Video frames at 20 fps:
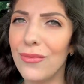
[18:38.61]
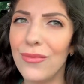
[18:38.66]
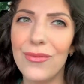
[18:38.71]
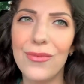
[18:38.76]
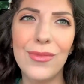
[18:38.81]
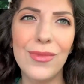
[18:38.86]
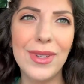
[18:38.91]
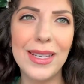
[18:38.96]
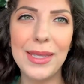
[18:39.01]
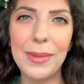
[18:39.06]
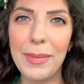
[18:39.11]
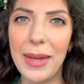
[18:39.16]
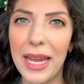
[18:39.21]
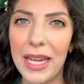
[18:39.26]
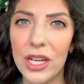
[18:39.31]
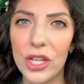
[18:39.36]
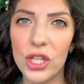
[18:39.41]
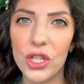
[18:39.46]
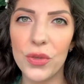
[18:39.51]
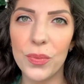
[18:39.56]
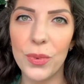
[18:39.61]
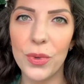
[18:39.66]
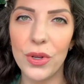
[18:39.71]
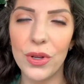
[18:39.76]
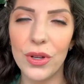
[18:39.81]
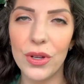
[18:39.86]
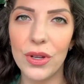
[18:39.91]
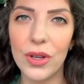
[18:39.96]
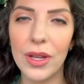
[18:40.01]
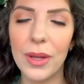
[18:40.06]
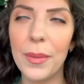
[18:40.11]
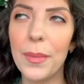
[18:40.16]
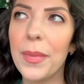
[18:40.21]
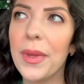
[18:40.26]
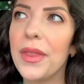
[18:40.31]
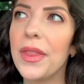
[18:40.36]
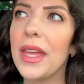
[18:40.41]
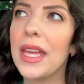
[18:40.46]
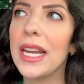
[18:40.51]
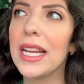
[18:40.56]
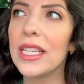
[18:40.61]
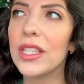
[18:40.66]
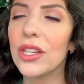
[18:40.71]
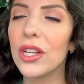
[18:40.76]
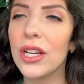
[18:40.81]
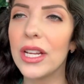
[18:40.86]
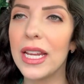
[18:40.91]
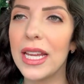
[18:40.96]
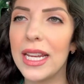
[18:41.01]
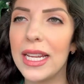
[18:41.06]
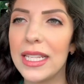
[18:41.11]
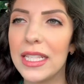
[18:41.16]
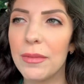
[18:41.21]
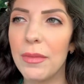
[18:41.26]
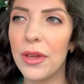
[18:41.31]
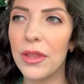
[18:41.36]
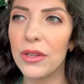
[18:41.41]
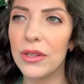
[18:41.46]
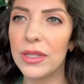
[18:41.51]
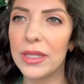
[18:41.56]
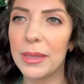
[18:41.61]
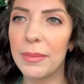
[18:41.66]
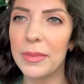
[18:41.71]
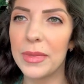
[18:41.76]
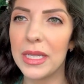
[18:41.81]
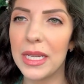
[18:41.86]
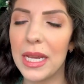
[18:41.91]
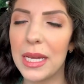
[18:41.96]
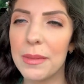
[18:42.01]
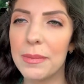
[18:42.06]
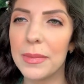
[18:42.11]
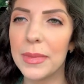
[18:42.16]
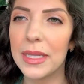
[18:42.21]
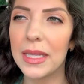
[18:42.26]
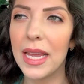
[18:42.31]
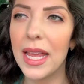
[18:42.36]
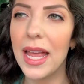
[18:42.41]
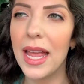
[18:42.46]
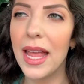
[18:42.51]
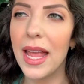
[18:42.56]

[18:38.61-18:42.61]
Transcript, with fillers: was manageable, but then I started getting some other symptoms.